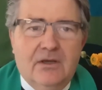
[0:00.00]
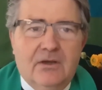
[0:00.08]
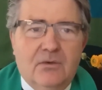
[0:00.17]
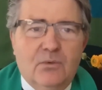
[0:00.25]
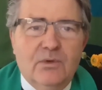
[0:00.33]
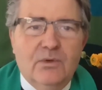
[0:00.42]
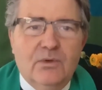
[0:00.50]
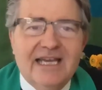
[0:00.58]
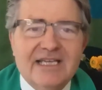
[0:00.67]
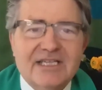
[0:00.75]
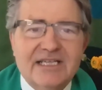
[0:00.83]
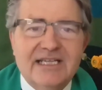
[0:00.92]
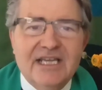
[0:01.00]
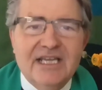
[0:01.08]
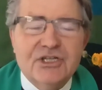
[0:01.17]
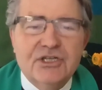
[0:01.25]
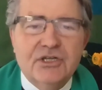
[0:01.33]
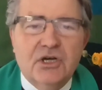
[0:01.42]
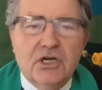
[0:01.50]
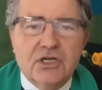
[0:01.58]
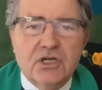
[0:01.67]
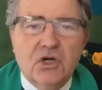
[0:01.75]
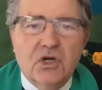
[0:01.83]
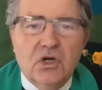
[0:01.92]
We as a nation are
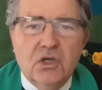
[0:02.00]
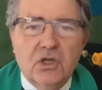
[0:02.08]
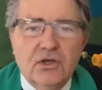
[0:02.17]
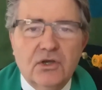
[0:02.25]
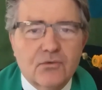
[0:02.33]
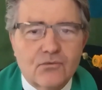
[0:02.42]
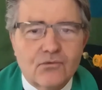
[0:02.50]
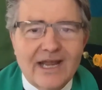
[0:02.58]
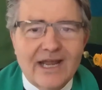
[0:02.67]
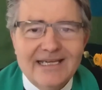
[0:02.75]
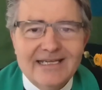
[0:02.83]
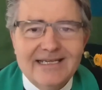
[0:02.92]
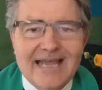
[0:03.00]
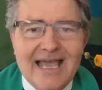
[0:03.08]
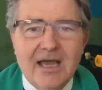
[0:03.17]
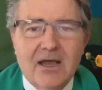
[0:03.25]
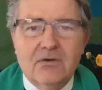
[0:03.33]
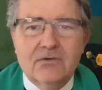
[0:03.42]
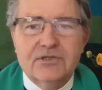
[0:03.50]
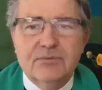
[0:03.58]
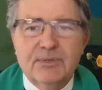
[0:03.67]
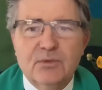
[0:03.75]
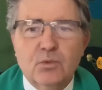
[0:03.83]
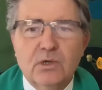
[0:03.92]
called right now to
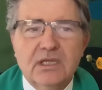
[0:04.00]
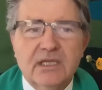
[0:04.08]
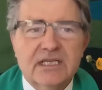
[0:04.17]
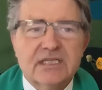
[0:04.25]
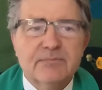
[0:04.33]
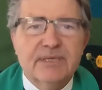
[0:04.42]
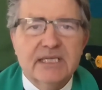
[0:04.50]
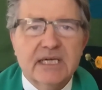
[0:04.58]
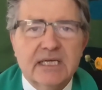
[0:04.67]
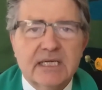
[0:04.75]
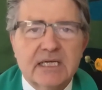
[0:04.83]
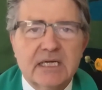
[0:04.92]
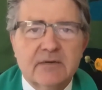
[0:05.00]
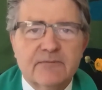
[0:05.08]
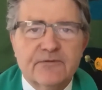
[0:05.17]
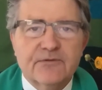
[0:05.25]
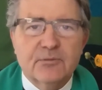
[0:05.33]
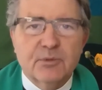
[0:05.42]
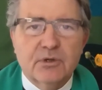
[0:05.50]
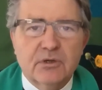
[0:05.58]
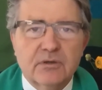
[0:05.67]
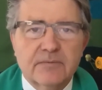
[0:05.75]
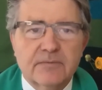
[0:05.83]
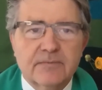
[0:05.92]
be willing to be
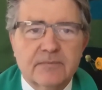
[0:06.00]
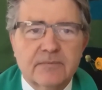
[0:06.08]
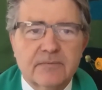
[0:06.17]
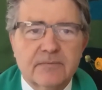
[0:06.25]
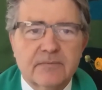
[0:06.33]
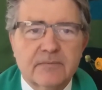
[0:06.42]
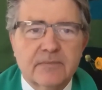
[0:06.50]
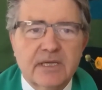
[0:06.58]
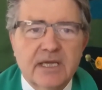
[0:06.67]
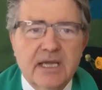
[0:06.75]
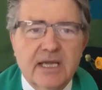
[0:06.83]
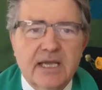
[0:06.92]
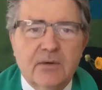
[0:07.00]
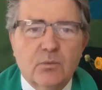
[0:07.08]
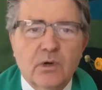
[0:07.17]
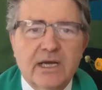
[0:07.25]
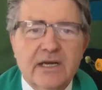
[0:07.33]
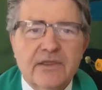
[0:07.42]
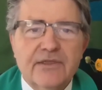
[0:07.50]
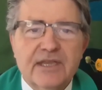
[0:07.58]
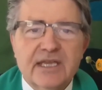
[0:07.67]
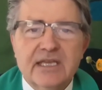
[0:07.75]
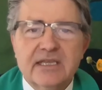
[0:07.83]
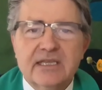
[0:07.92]
uncomfortable. And one
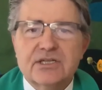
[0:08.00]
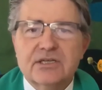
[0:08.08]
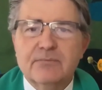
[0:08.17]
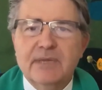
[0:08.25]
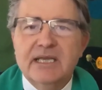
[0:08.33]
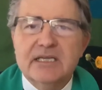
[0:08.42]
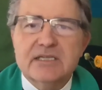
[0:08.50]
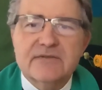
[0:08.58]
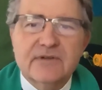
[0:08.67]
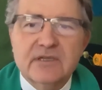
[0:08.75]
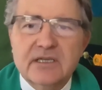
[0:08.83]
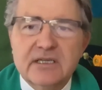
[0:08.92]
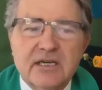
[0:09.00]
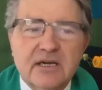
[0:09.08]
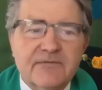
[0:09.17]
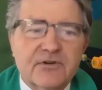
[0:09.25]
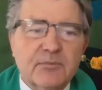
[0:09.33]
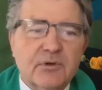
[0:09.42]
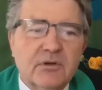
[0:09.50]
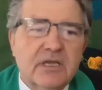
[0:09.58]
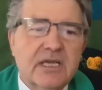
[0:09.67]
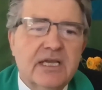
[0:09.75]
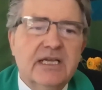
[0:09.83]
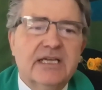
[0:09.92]
thing that should make us feel uncomfortable
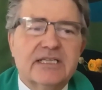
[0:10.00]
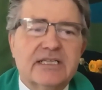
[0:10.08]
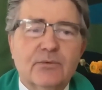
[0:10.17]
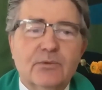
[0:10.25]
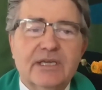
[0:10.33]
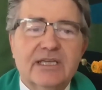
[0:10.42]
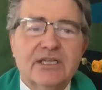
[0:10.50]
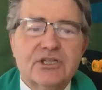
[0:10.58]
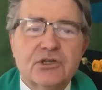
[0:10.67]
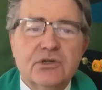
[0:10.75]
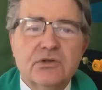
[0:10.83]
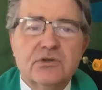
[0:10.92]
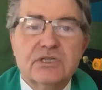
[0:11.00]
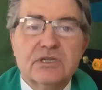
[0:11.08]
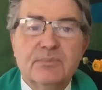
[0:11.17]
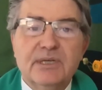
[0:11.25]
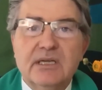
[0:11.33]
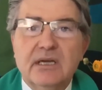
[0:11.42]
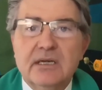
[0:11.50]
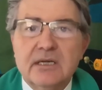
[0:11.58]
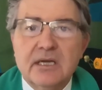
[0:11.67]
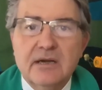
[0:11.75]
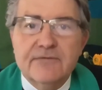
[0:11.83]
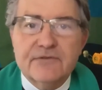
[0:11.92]
is that we can choose to be
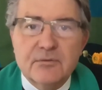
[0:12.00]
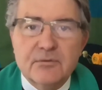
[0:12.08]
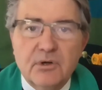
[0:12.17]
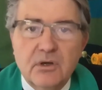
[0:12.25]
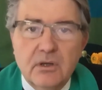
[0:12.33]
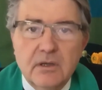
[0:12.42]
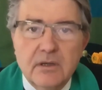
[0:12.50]
uncomfortable.